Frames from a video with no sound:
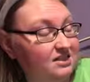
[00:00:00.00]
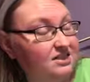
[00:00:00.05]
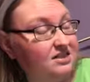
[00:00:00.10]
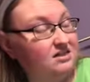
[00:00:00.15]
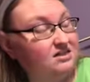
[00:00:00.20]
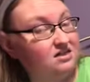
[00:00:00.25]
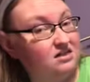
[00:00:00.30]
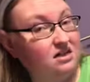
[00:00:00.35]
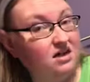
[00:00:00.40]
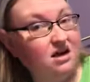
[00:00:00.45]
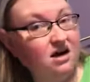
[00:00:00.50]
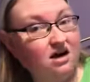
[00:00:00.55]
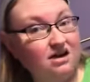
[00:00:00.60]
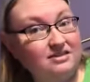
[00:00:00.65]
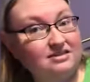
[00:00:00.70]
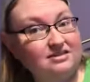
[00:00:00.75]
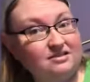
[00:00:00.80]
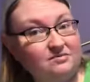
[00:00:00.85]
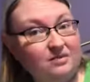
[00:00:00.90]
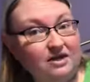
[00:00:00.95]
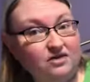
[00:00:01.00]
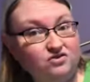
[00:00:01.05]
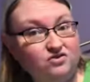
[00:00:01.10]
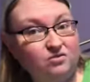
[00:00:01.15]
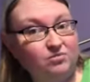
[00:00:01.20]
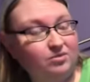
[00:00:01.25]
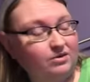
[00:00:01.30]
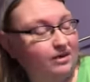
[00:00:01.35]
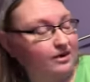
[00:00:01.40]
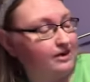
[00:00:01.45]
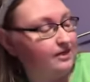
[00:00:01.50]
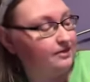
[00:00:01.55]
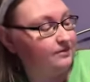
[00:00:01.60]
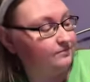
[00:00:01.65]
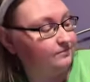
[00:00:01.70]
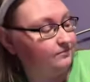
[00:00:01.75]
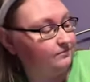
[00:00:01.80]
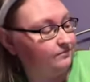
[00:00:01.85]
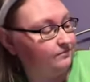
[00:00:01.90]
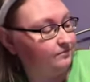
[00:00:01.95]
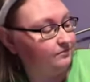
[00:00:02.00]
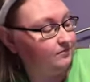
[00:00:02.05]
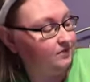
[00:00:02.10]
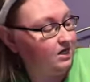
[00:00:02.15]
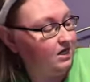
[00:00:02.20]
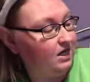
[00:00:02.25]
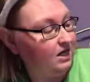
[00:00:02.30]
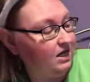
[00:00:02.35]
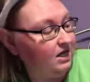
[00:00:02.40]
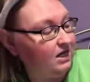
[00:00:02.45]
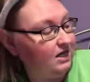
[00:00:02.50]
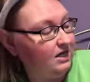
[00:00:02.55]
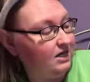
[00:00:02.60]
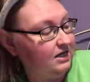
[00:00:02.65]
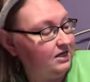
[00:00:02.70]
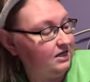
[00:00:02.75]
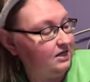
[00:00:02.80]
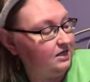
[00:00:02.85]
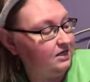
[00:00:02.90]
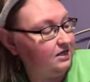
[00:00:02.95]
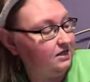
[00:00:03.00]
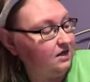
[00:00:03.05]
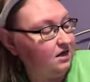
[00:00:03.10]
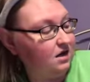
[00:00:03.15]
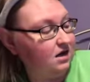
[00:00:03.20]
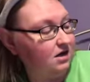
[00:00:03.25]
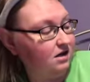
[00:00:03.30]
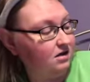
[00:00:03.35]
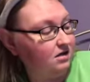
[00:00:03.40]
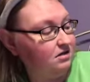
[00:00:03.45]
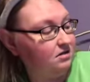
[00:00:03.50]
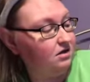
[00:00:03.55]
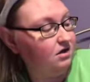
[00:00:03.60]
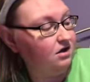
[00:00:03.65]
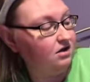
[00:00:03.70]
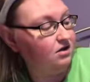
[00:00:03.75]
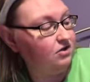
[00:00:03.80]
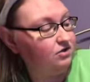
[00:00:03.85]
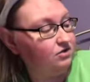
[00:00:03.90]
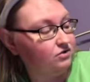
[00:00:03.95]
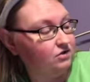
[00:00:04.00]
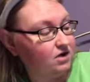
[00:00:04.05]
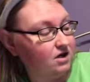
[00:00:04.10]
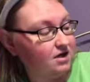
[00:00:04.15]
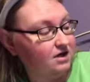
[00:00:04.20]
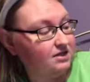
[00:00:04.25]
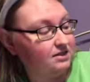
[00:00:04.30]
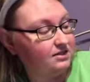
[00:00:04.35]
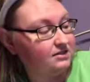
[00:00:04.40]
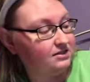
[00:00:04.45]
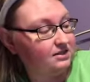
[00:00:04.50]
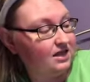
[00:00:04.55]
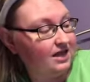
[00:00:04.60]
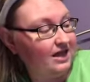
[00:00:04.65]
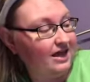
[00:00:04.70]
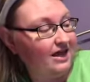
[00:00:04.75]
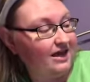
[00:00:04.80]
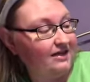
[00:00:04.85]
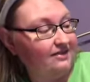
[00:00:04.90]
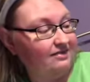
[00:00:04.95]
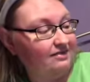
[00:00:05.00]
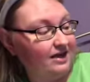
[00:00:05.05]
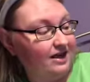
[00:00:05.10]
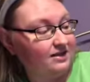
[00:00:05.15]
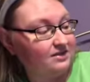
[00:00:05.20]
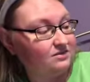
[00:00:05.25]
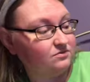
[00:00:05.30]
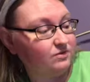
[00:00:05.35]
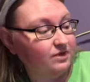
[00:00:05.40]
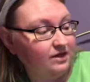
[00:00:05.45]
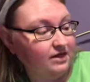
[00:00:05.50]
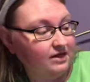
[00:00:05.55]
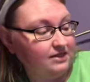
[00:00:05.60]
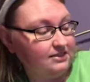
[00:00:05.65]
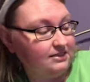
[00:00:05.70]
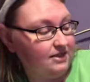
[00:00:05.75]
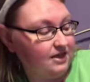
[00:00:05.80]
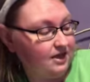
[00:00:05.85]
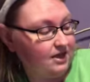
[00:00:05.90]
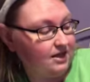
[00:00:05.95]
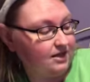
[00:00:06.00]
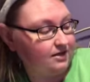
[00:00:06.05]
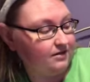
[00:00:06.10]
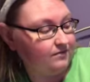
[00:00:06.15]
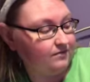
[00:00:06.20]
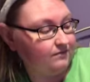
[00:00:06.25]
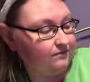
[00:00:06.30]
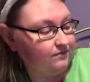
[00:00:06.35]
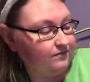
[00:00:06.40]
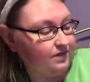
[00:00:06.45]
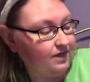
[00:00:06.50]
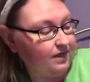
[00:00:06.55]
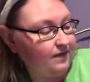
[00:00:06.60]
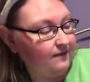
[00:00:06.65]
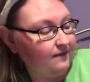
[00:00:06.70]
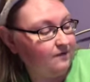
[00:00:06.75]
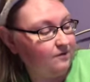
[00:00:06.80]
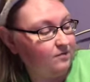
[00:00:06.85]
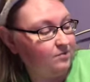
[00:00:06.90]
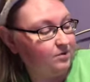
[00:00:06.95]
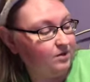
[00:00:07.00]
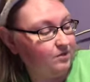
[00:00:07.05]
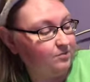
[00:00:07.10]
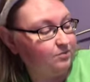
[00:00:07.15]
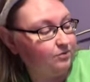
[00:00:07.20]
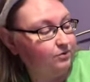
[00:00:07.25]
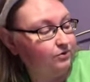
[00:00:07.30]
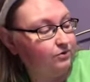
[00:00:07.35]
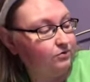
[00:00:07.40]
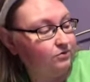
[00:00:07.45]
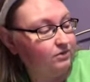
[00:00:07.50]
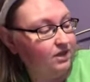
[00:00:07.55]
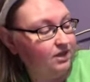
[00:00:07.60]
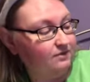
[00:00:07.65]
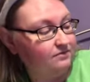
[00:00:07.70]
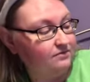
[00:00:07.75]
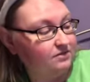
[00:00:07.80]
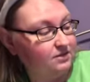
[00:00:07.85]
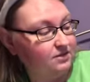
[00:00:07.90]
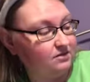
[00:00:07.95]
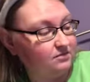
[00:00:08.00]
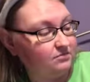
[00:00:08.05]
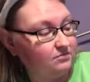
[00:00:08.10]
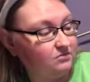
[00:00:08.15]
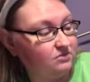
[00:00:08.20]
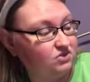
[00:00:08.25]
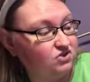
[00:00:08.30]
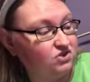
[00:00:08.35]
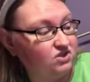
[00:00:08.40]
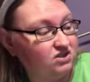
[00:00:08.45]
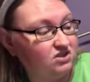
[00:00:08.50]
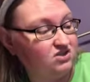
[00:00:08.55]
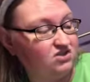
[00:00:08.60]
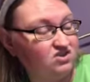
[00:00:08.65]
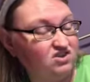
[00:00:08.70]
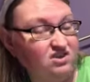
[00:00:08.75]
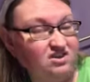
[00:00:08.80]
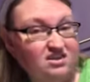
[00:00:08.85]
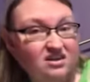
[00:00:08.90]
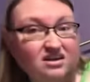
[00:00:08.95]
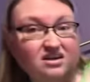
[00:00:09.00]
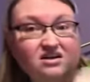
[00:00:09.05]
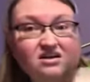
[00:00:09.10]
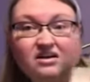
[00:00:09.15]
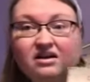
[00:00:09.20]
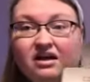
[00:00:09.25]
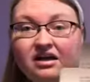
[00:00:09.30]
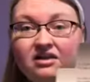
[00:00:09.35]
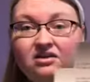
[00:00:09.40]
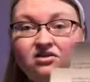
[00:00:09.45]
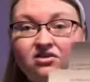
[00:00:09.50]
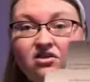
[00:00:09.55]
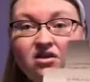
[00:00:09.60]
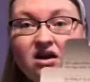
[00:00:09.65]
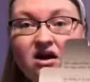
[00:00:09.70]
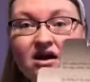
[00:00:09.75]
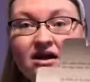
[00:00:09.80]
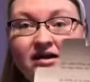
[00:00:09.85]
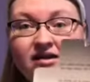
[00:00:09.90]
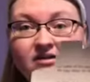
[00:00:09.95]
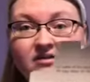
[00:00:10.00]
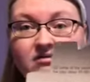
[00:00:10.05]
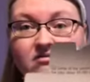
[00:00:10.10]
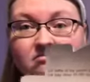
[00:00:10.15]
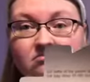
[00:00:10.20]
into God's special plan. He hung on a cross, and that's where he died. The people who loved him just stood there and cried.